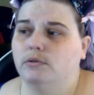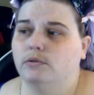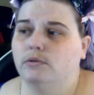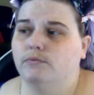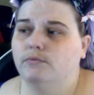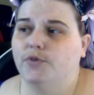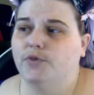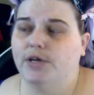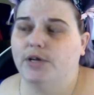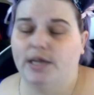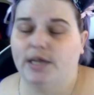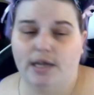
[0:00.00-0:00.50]

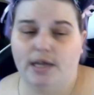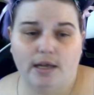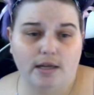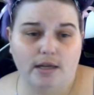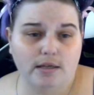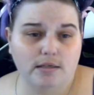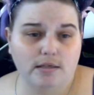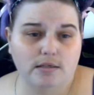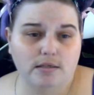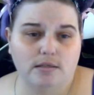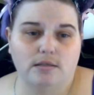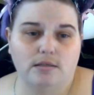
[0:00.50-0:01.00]
forget
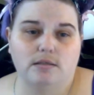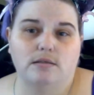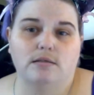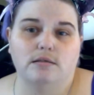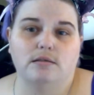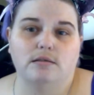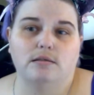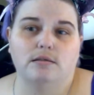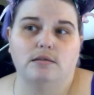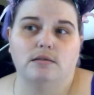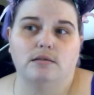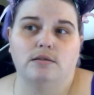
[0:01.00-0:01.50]

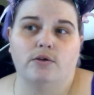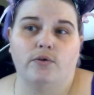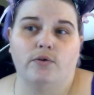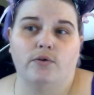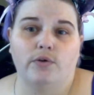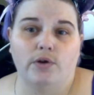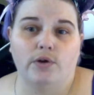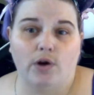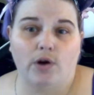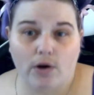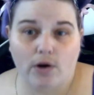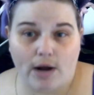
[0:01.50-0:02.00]
there
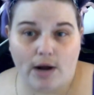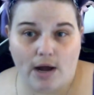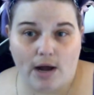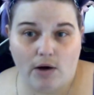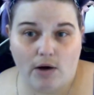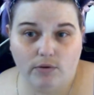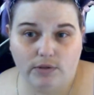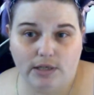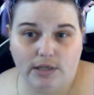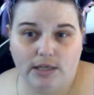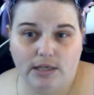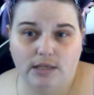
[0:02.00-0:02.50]
are
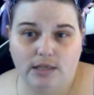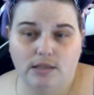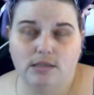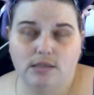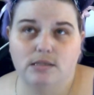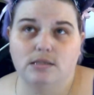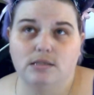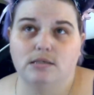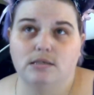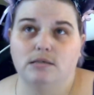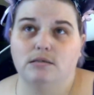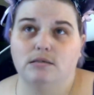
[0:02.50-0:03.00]

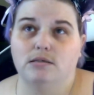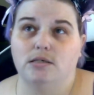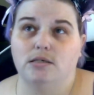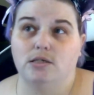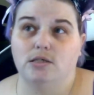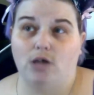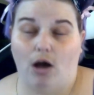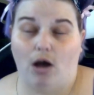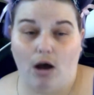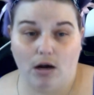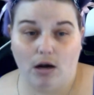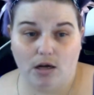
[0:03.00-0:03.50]
outlets to
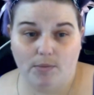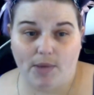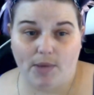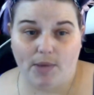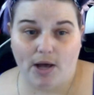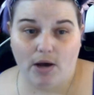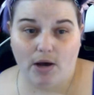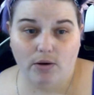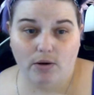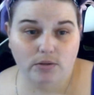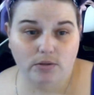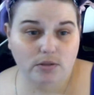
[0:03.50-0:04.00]
talk
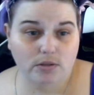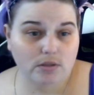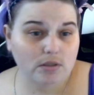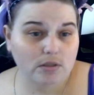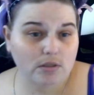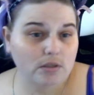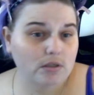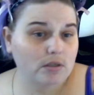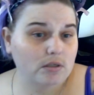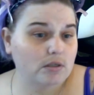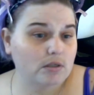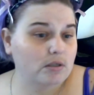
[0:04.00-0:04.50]
about
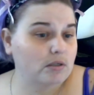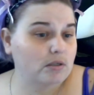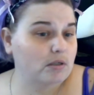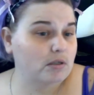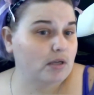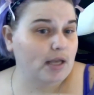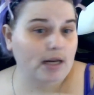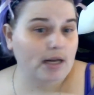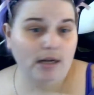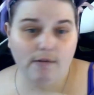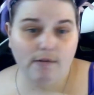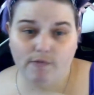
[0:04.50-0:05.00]

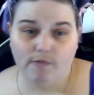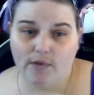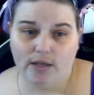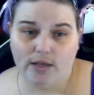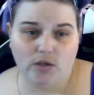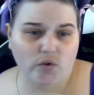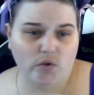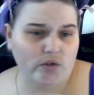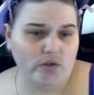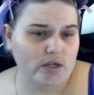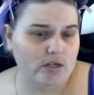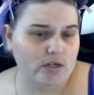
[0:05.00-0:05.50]
anything
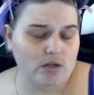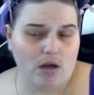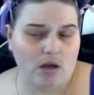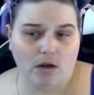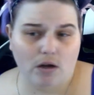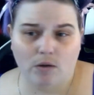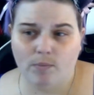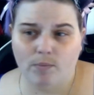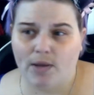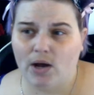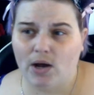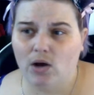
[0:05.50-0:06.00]
you need to talk
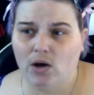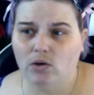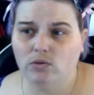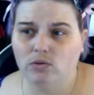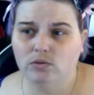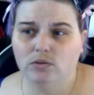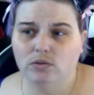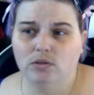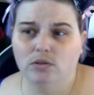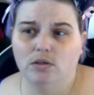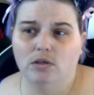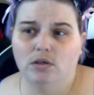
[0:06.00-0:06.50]
about.
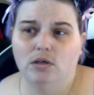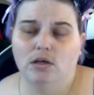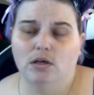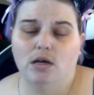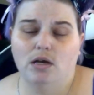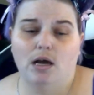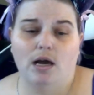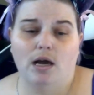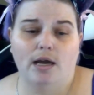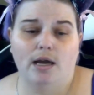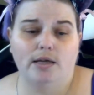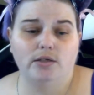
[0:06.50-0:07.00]

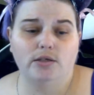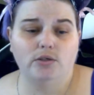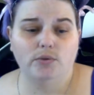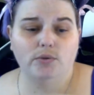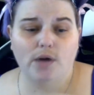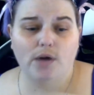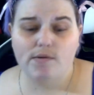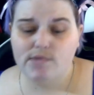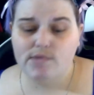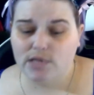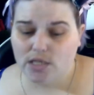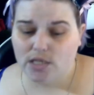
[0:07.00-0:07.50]
I do
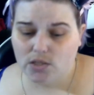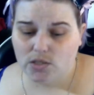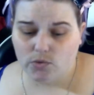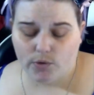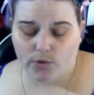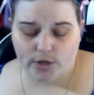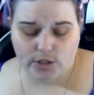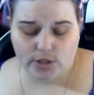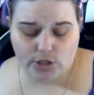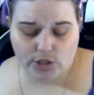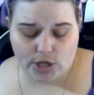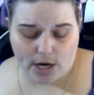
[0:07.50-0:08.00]
have a
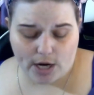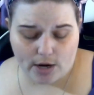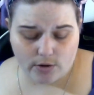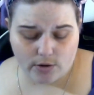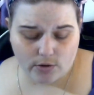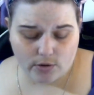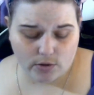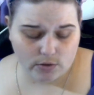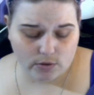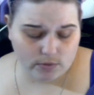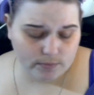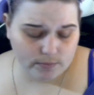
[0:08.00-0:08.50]
Discord
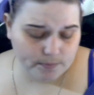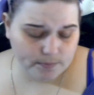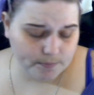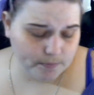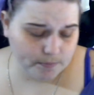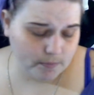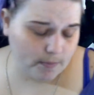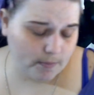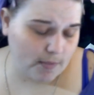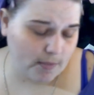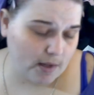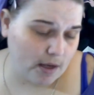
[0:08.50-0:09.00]
channel.
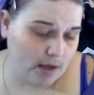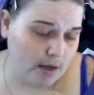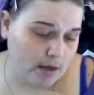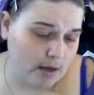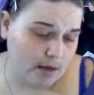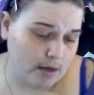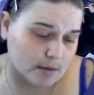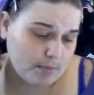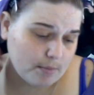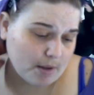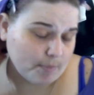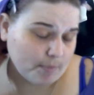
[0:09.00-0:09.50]

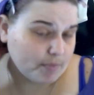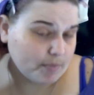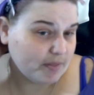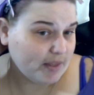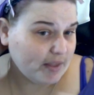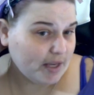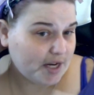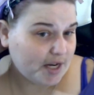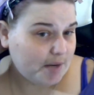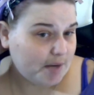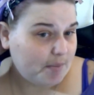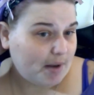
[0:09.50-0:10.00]
I'm
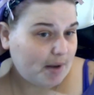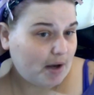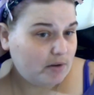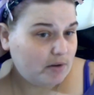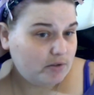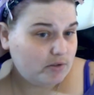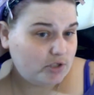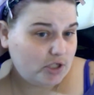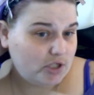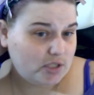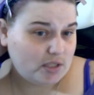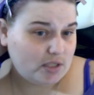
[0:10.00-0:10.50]
thinking
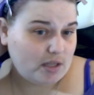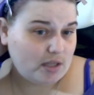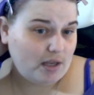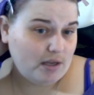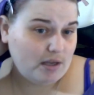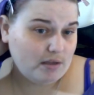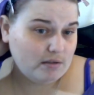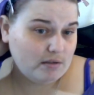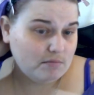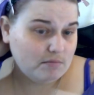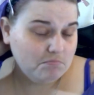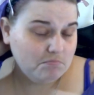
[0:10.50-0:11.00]
about just, like,